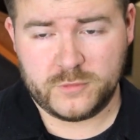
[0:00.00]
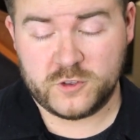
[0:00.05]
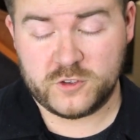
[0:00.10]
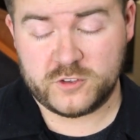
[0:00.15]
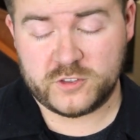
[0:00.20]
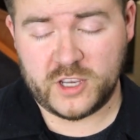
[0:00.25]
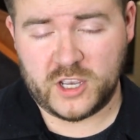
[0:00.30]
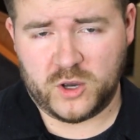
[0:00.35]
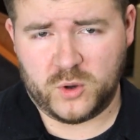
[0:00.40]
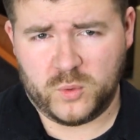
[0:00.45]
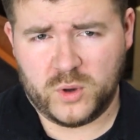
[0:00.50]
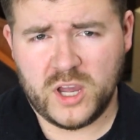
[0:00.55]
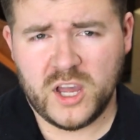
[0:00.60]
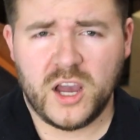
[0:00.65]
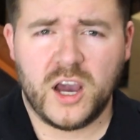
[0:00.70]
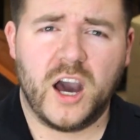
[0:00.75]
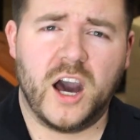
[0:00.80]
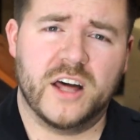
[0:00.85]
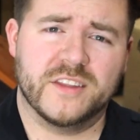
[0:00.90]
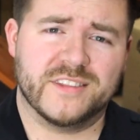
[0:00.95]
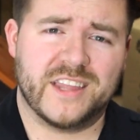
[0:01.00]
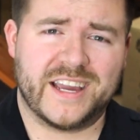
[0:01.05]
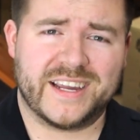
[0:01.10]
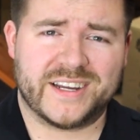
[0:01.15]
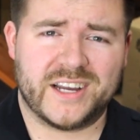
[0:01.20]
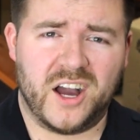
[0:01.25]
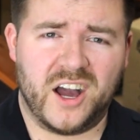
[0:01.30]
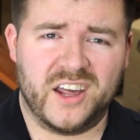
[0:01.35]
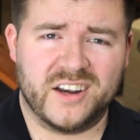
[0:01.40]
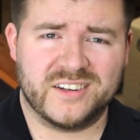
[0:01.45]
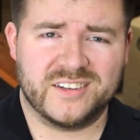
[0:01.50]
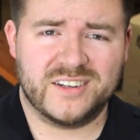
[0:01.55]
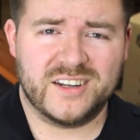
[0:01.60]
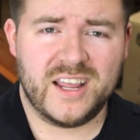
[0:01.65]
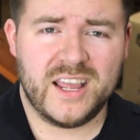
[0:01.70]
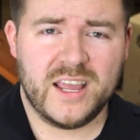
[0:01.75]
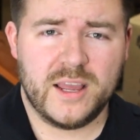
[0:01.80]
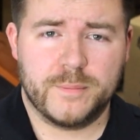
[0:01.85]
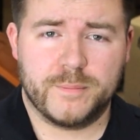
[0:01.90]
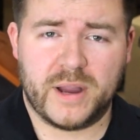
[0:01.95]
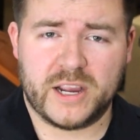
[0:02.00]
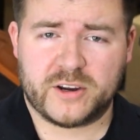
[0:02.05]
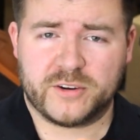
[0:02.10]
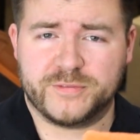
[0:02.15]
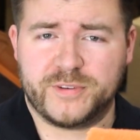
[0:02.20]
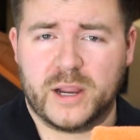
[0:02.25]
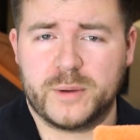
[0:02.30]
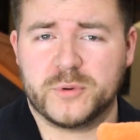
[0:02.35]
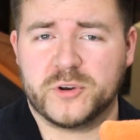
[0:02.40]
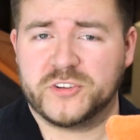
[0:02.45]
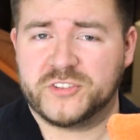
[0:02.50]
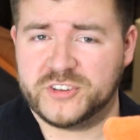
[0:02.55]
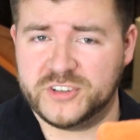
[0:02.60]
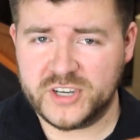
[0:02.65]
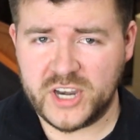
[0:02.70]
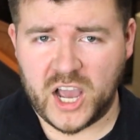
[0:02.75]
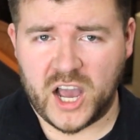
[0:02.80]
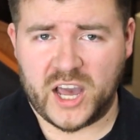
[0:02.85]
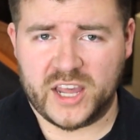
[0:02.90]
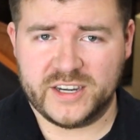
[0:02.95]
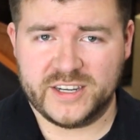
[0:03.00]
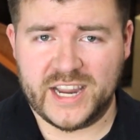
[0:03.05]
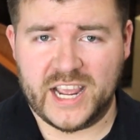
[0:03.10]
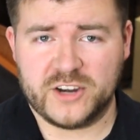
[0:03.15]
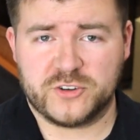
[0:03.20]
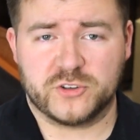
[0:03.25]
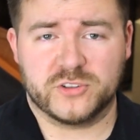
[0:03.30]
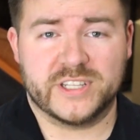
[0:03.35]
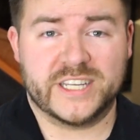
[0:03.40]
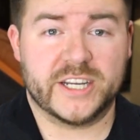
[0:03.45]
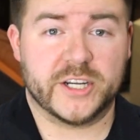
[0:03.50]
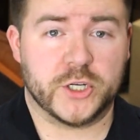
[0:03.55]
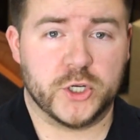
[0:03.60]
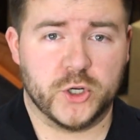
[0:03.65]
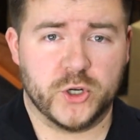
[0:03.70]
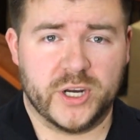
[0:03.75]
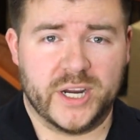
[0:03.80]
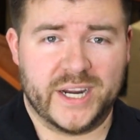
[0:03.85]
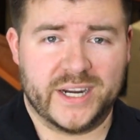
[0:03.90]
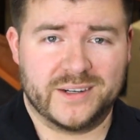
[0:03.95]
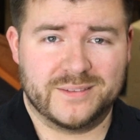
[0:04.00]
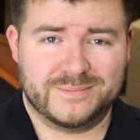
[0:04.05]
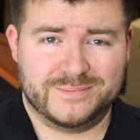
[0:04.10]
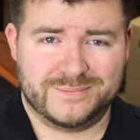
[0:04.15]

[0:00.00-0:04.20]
So, unlike cotton, microfiber is not naturally occurring.